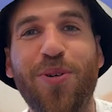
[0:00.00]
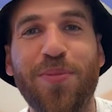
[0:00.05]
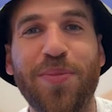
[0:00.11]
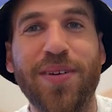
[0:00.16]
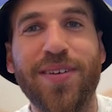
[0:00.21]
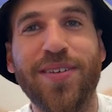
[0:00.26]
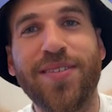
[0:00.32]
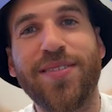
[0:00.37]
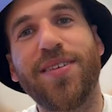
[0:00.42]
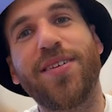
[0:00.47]

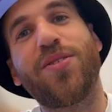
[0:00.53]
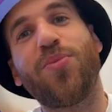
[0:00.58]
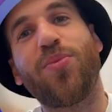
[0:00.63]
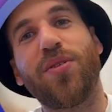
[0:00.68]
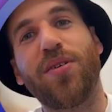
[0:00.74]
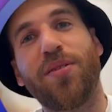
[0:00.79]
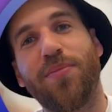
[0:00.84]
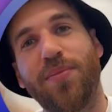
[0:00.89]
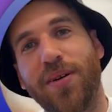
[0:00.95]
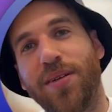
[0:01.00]
me that
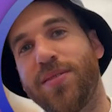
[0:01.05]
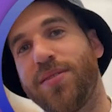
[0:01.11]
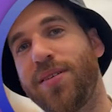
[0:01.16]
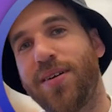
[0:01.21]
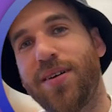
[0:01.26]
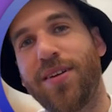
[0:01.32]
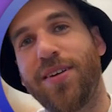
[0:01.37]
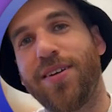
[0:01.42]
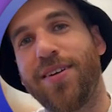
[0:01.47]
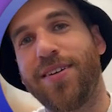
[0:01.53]
will
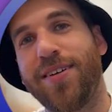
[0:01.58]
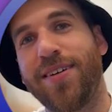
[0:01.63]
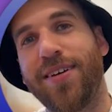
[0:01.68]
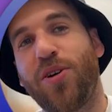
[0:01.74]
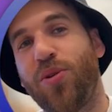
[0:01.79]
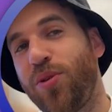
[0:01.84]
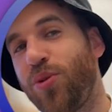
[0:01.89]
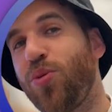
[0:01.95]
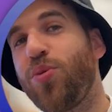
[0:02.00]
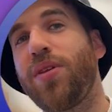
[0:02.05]
basically
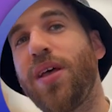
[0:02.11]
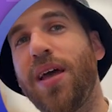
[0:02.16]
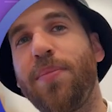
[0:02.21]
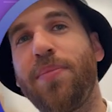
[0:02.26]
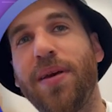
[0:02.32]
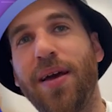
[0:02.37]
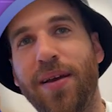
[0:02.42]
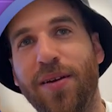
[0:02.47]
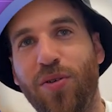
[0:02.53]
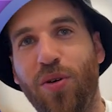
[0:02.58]
do the
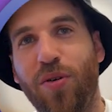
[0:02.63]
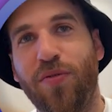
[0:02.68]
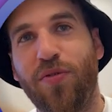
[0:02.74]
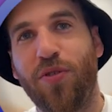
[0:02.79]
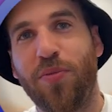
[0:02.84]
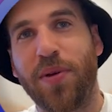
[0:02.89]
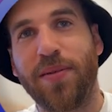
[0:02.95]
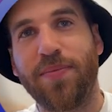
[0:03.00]
API call for me.